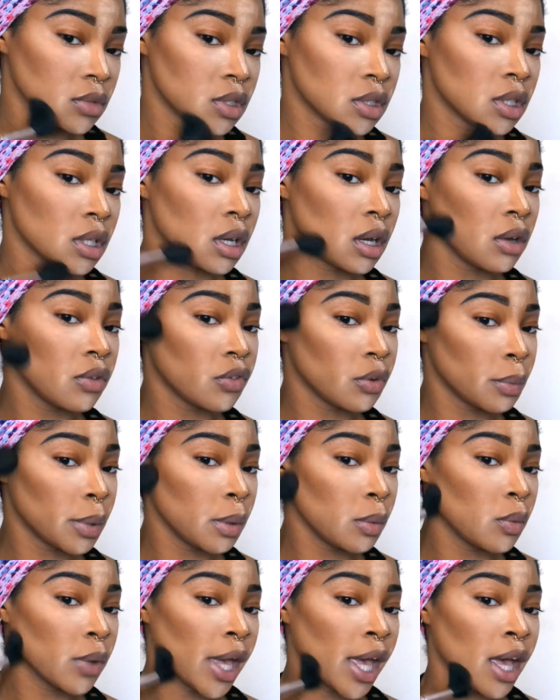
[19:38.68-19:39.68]
So for
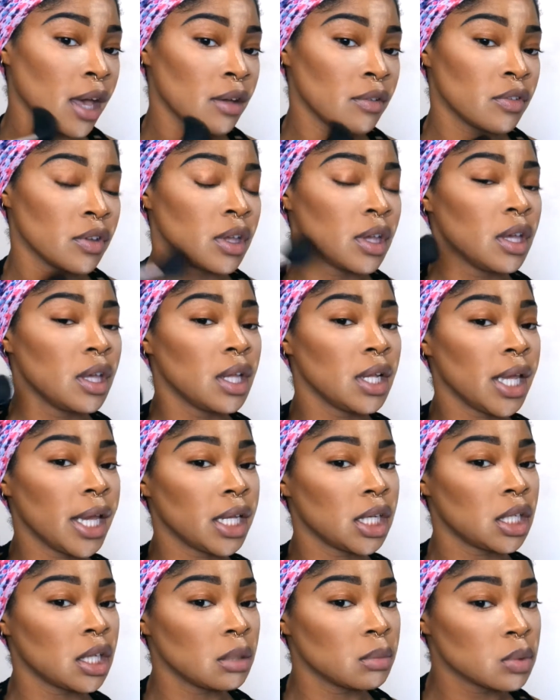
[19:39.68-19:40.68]
people who have
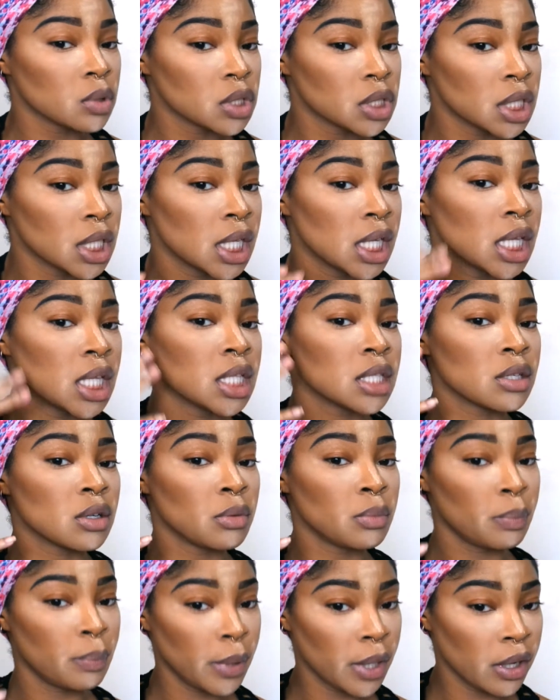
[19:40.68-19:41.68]
like double chins
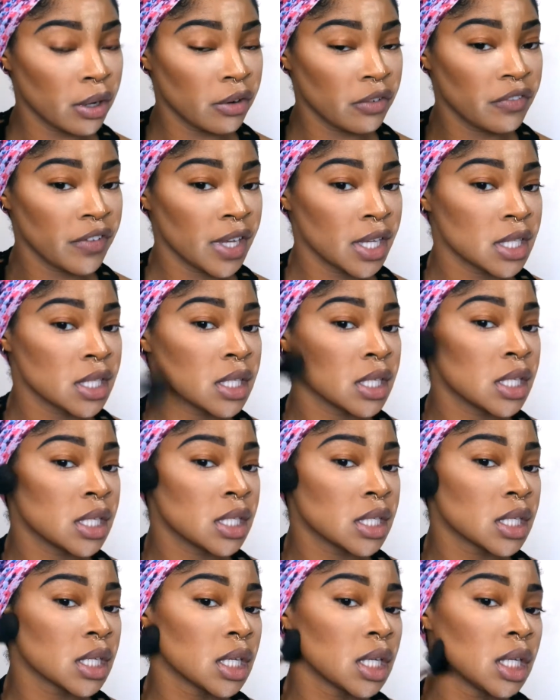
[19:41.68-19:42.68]
or bigger
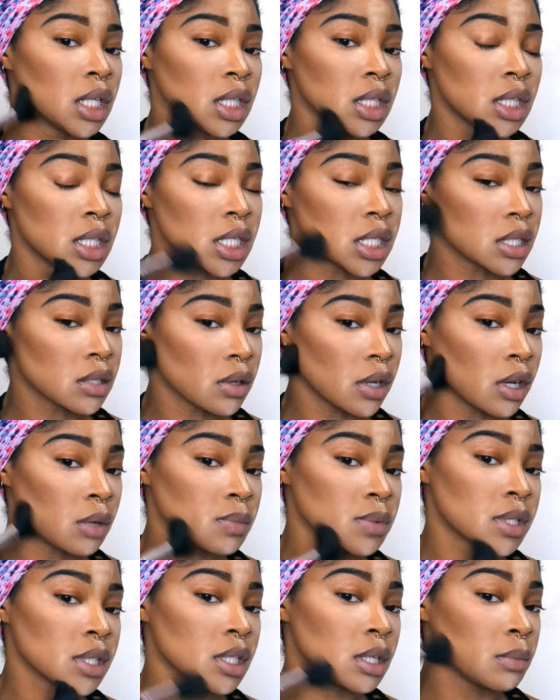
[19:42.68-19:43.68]
faces, this will help
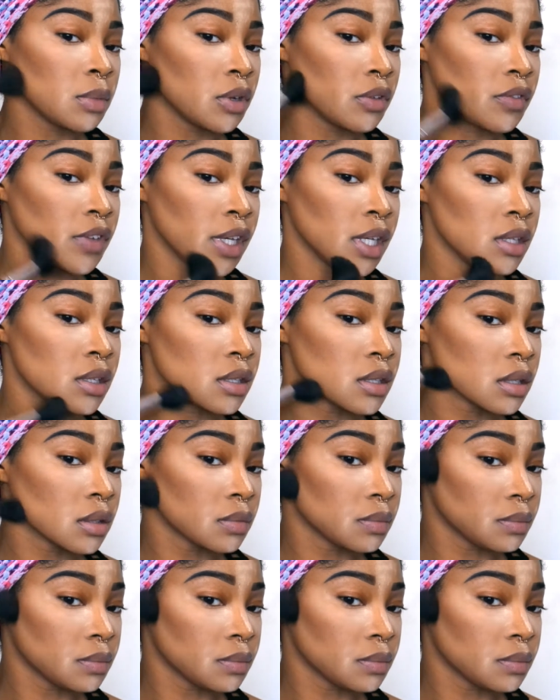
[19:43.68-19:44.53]
slim your face.